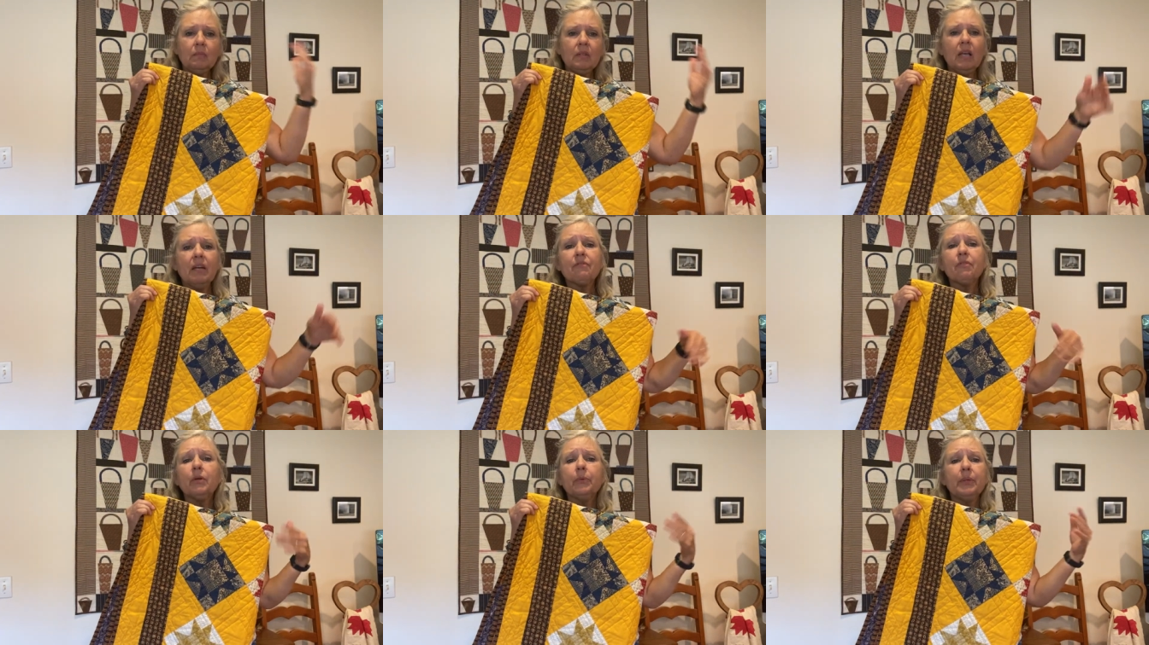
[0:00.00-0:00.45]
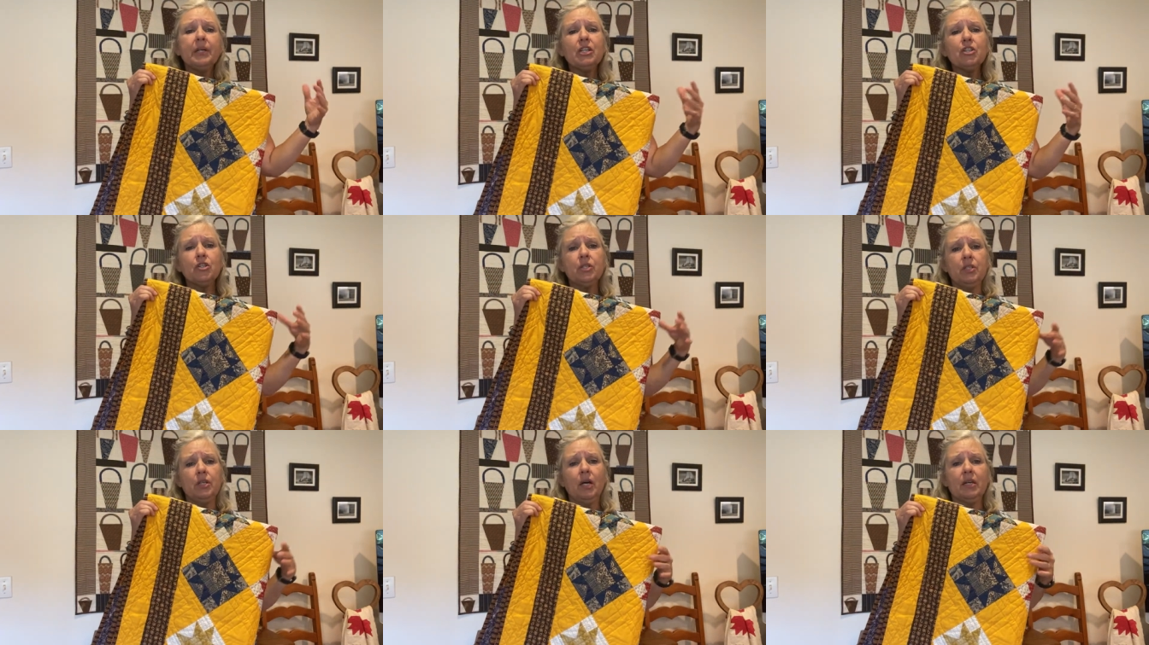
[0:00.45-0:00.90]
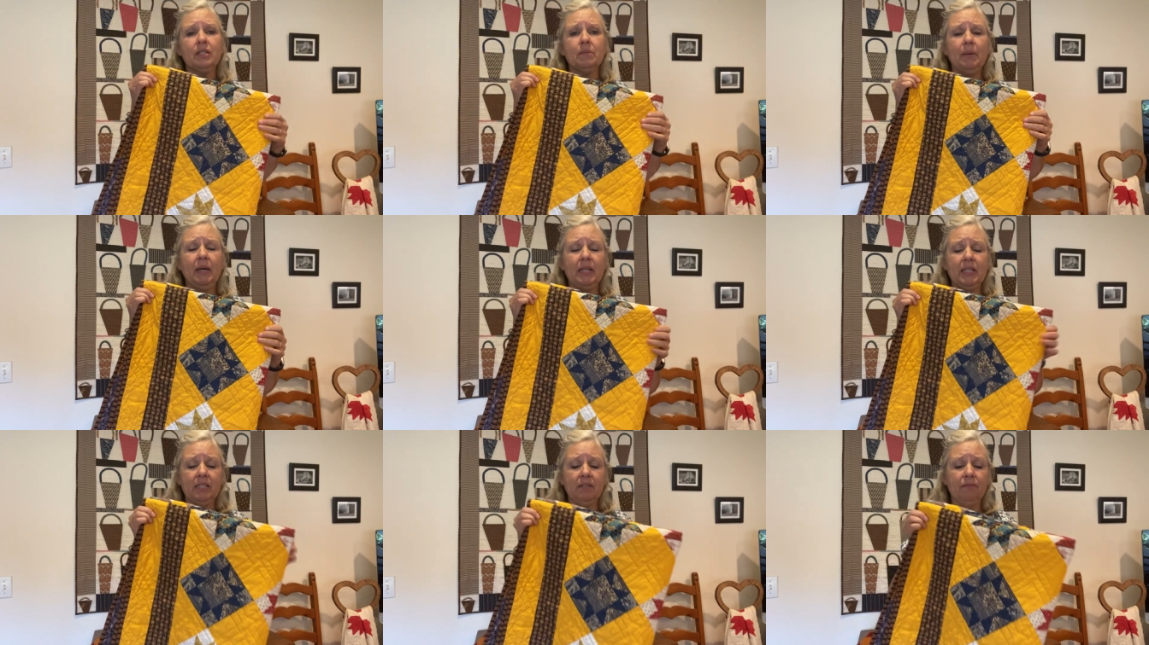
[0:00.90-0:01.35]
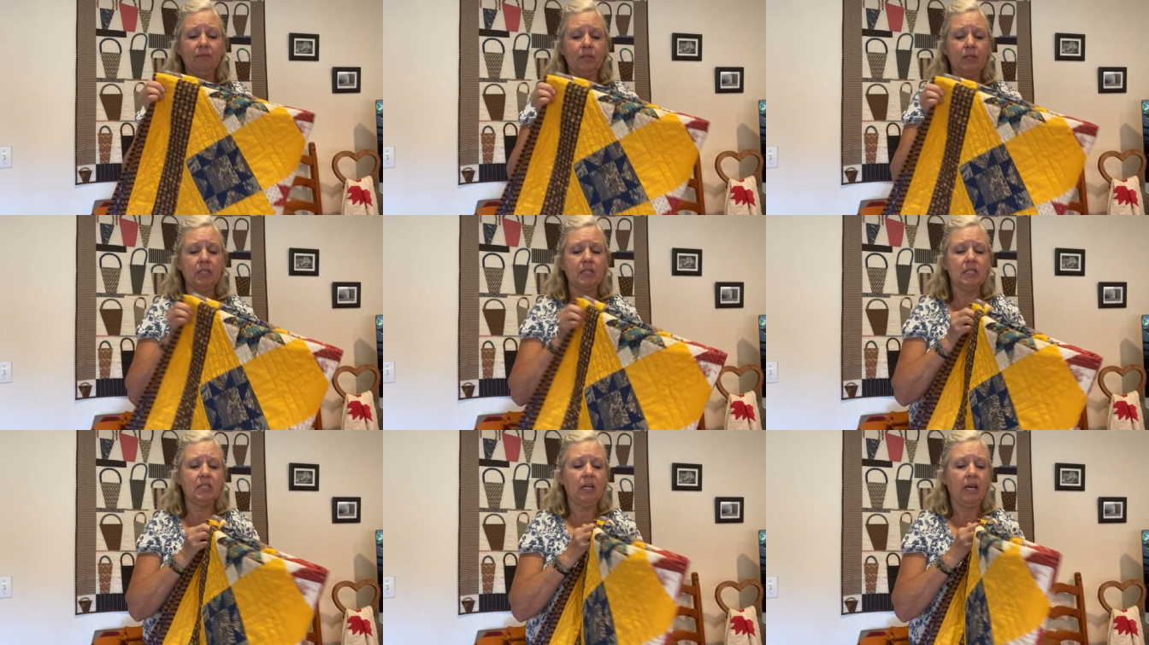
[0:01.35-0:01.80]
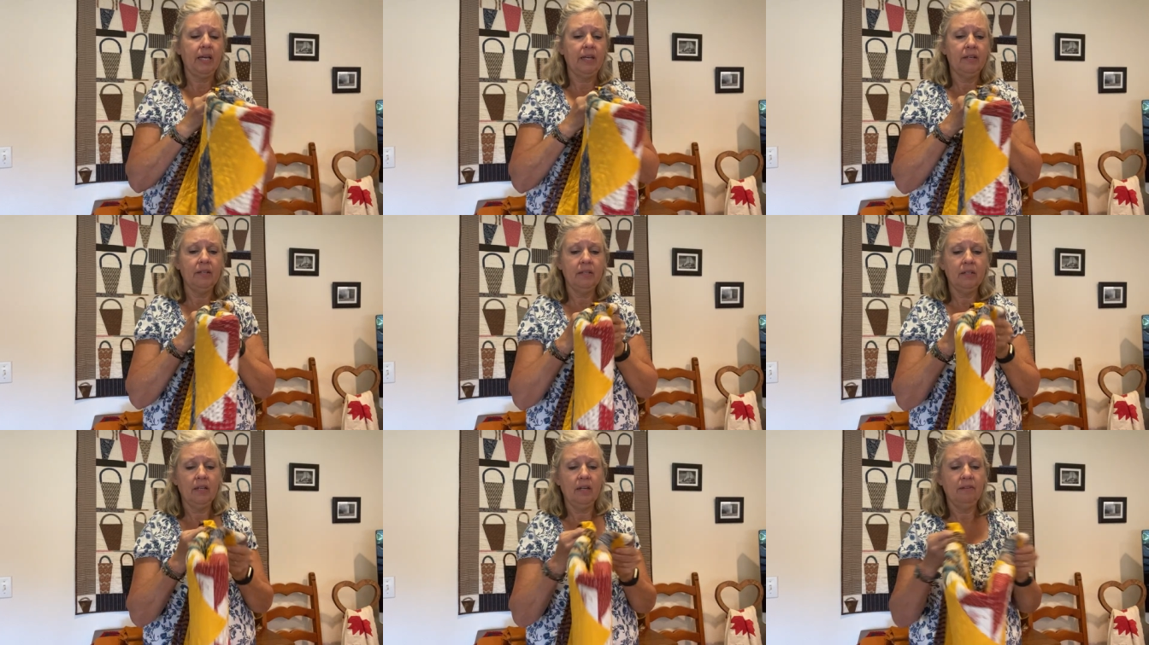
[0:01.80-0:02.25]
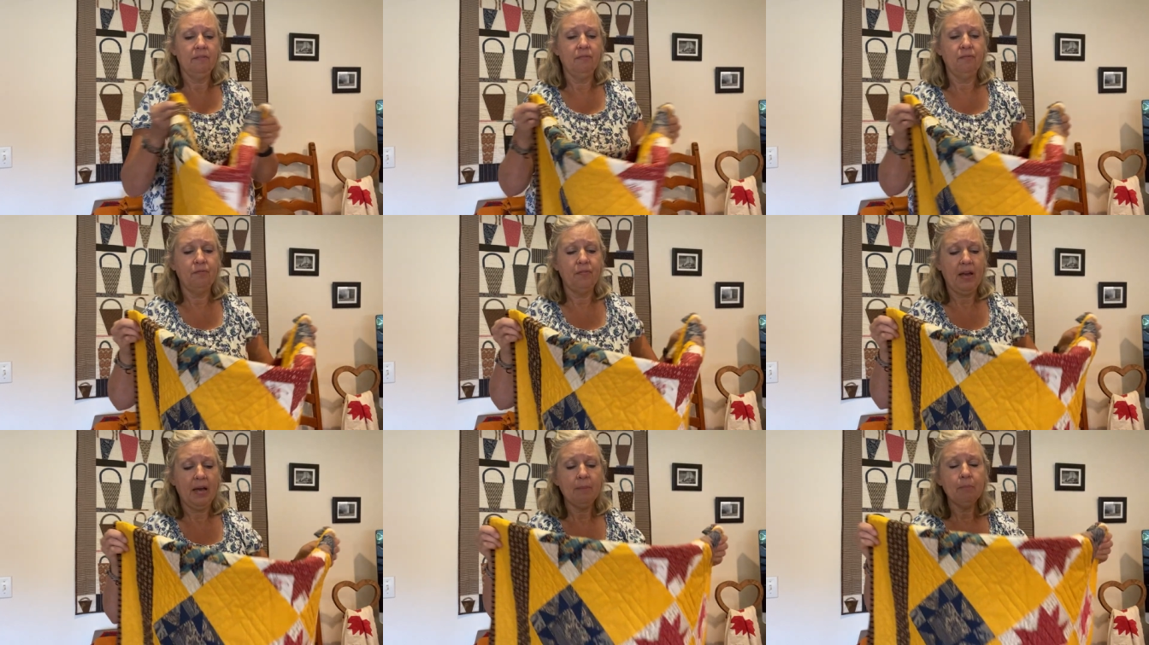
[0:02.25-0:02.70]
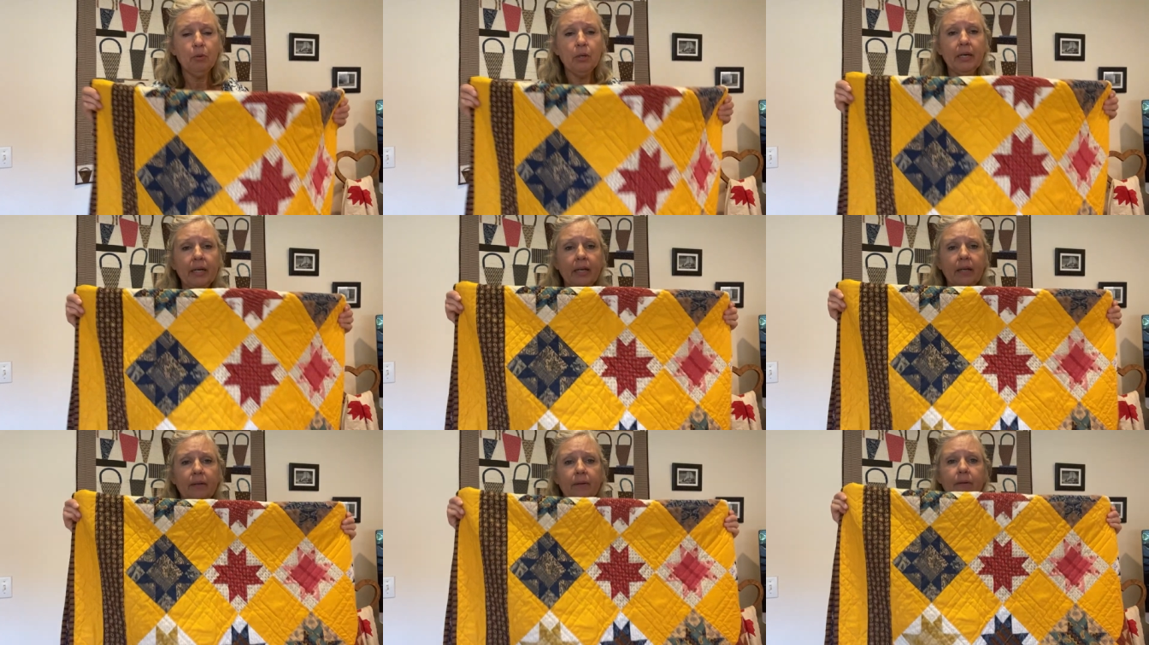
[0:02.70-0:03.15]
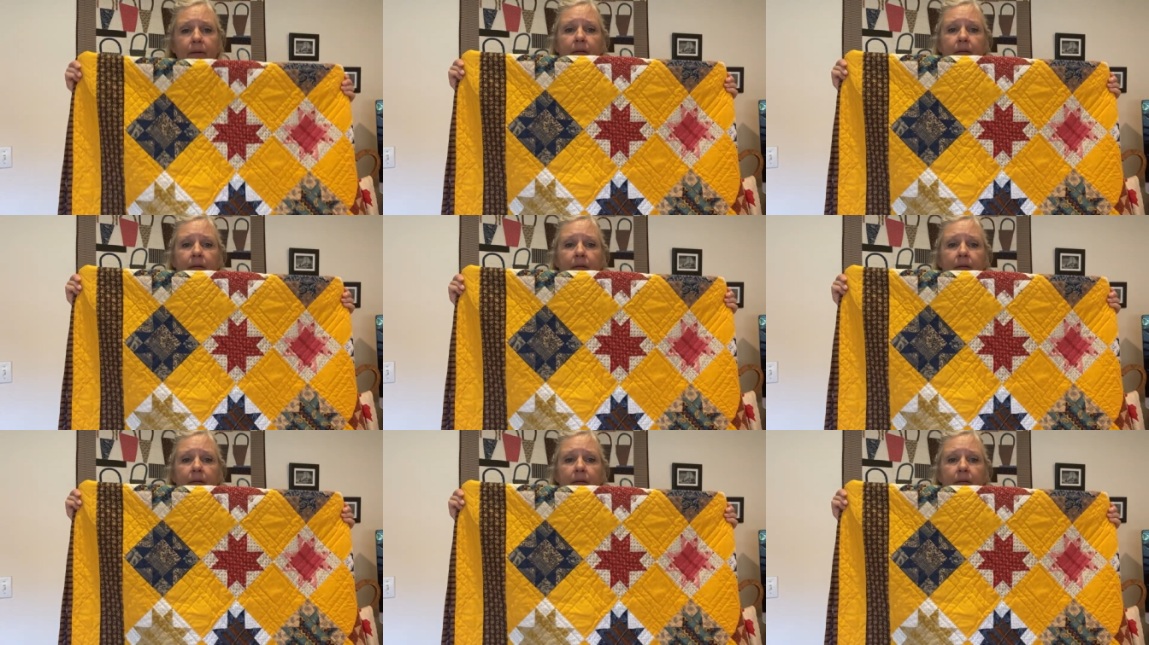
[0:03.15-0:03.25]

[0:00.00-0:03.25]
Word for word: every week she talked about a different style of fabric